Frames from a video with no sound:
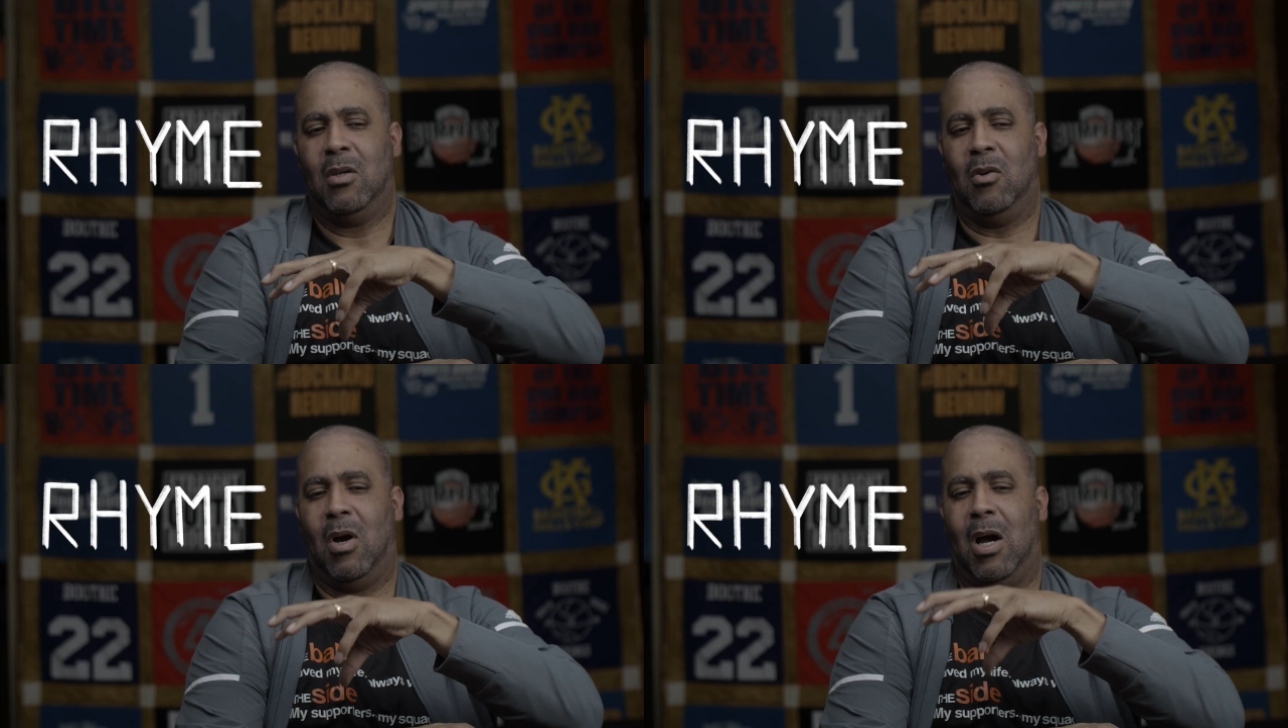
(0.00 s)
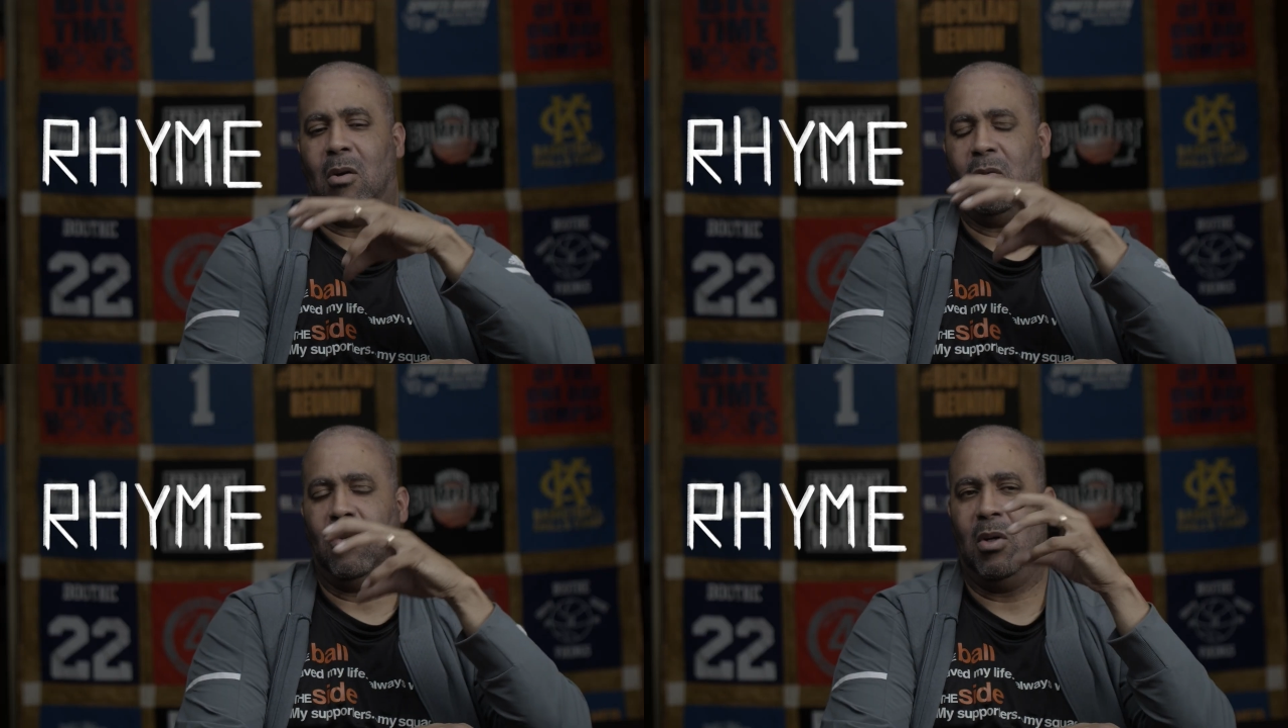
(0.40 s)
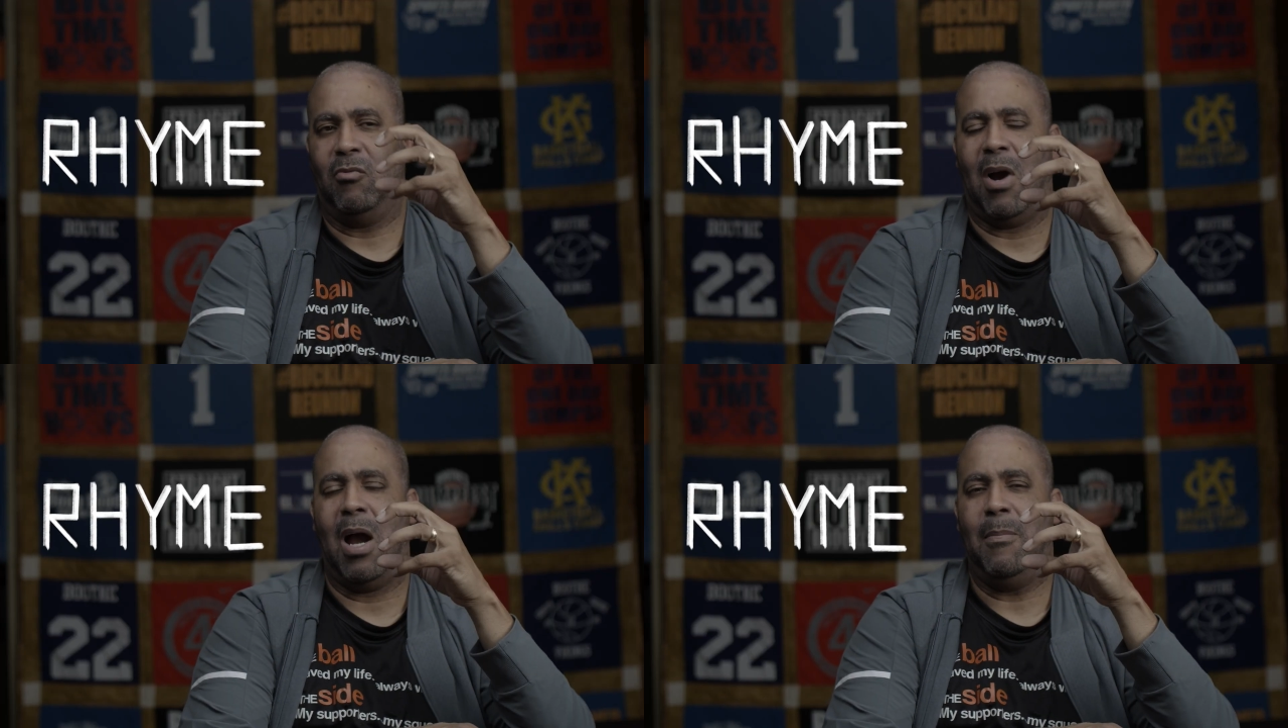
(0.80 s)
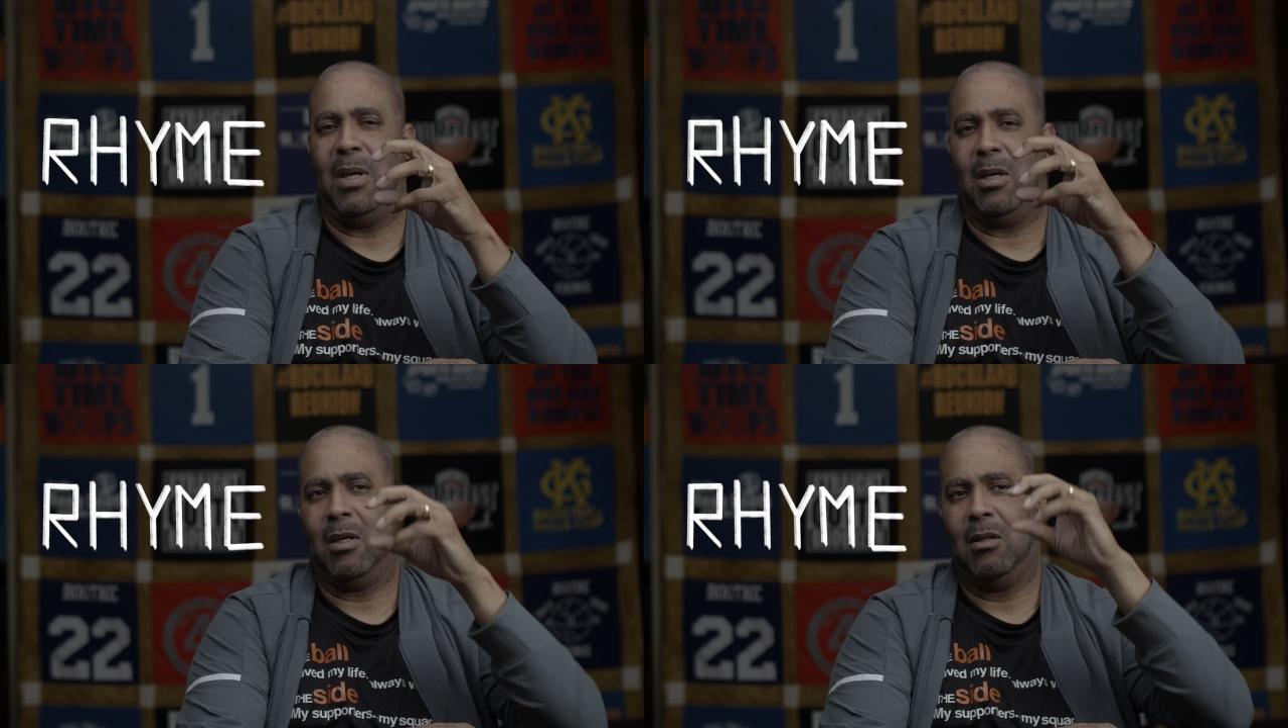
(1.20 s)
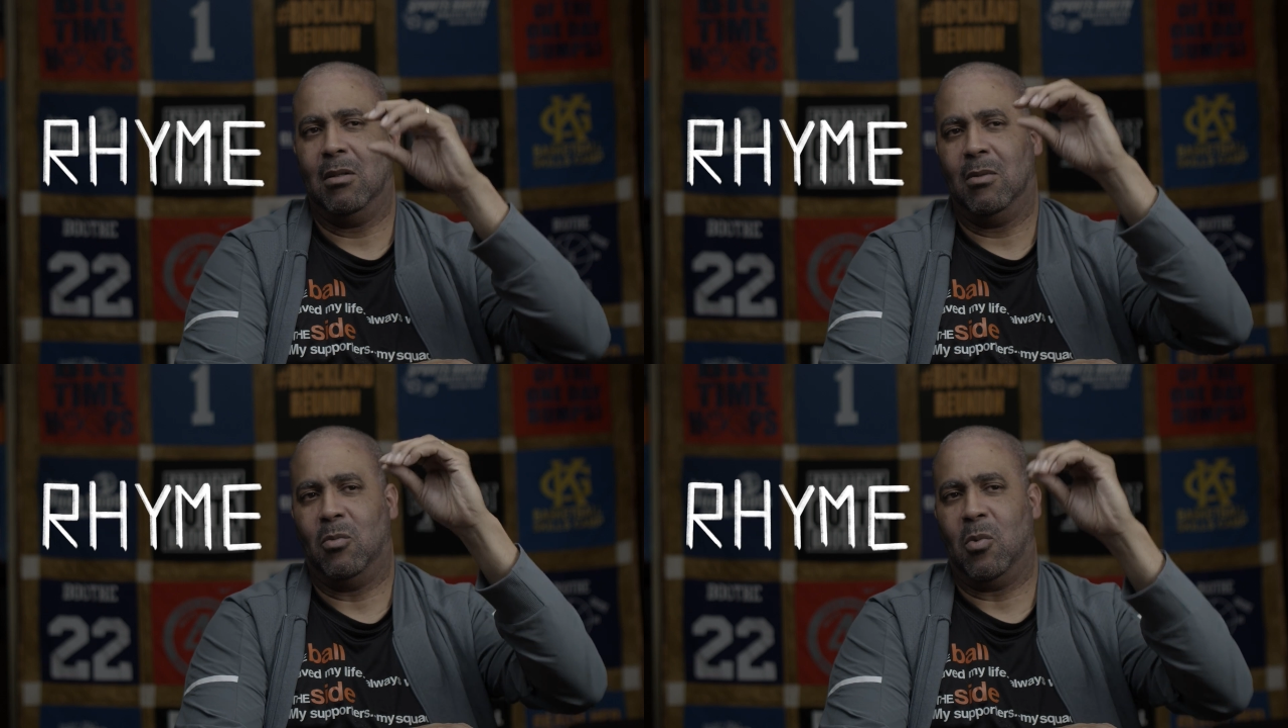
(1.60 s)
you know how in rhyming
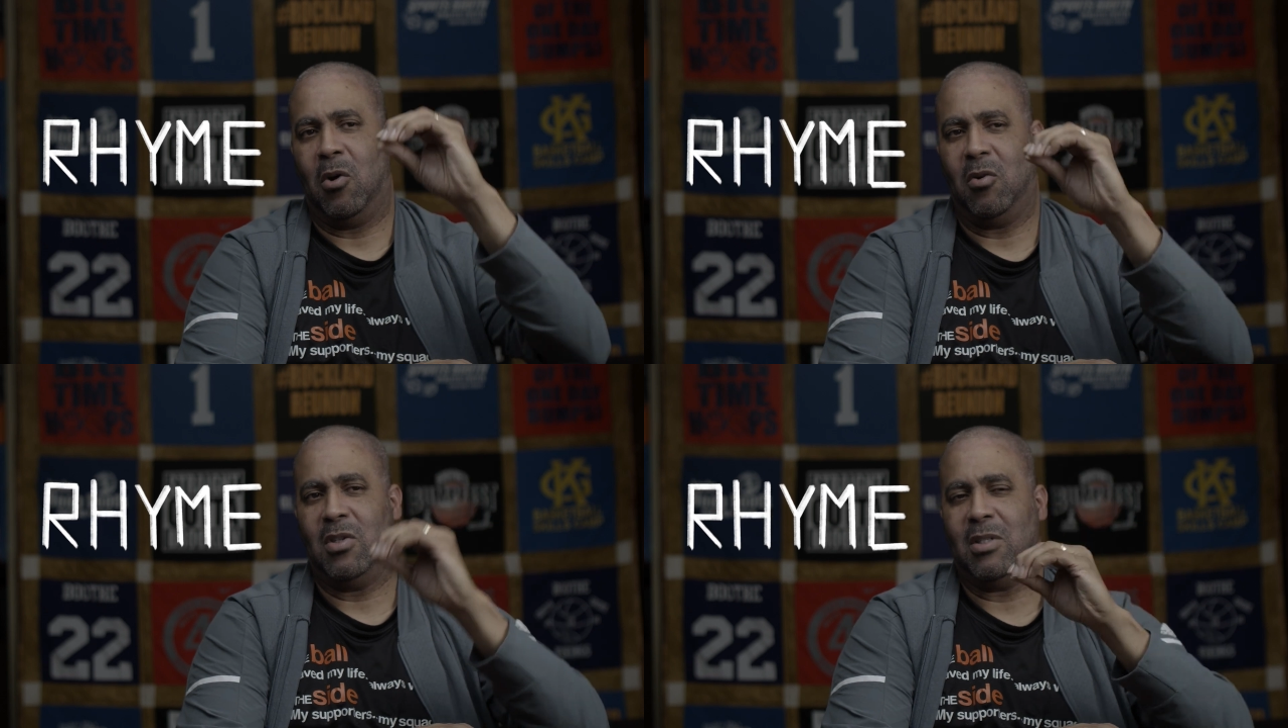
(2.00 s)
words